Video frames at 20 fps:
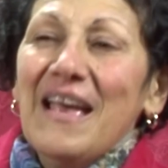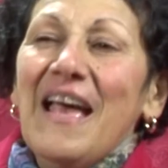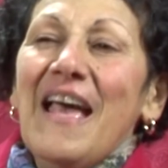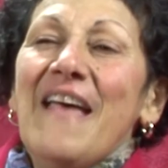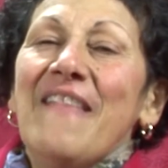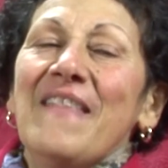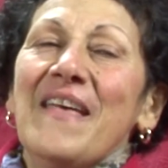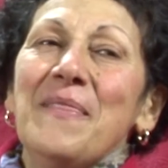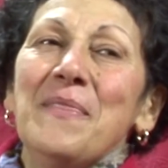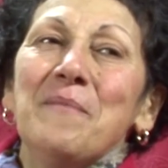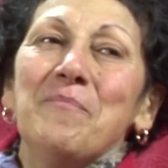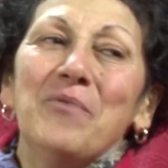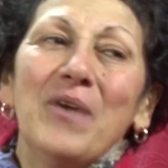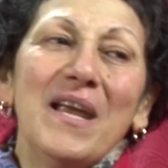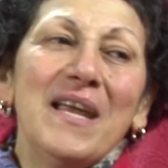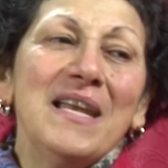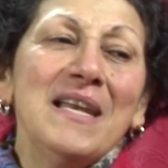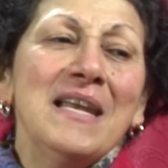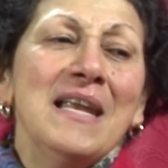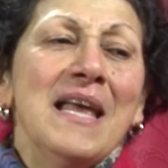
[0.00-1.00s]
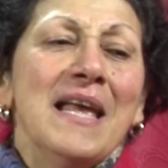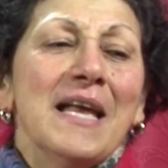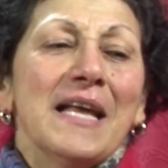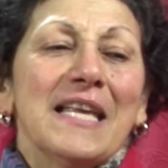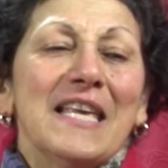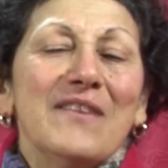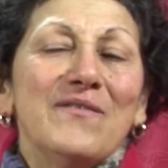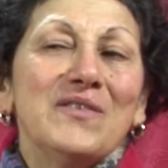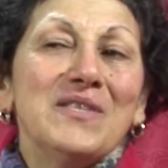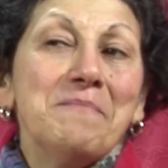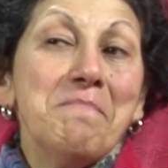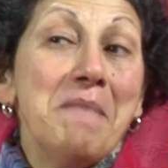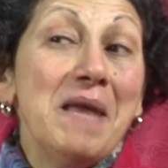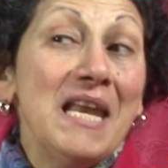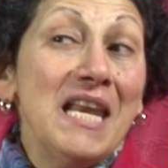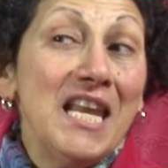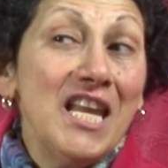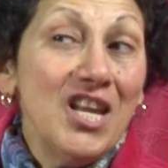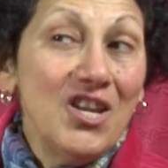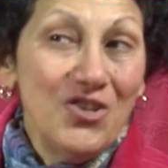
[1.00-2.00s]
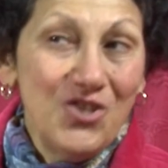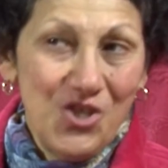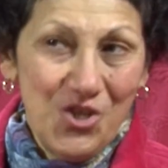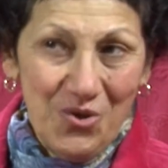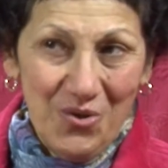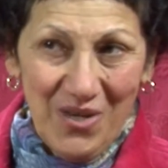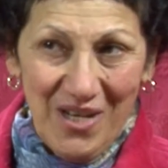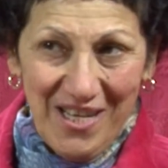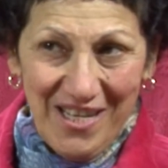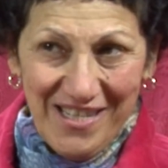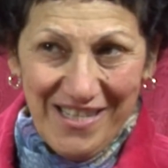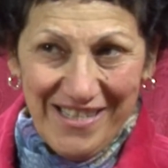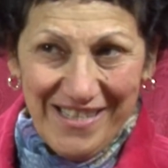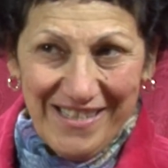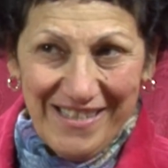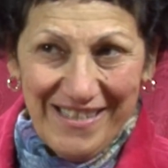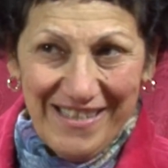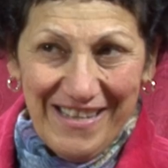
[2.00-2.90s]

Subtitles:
And then the brain gives meaning to it.